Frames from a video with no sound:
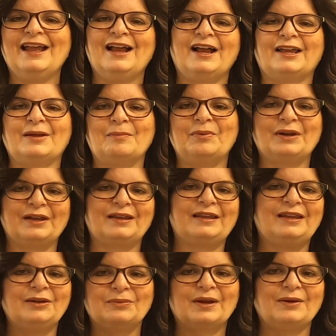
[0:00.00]
I can put a
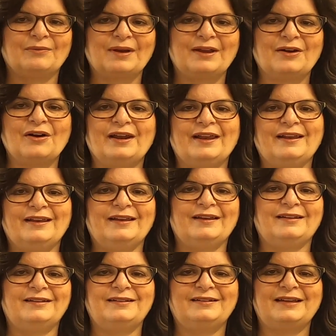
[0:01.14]
key ring right on it
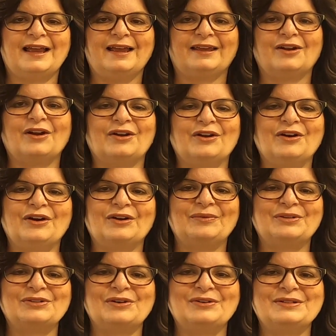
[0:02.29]
and hang it on a hook,
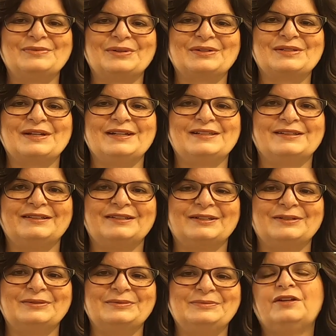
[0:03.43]
which always works nicely too.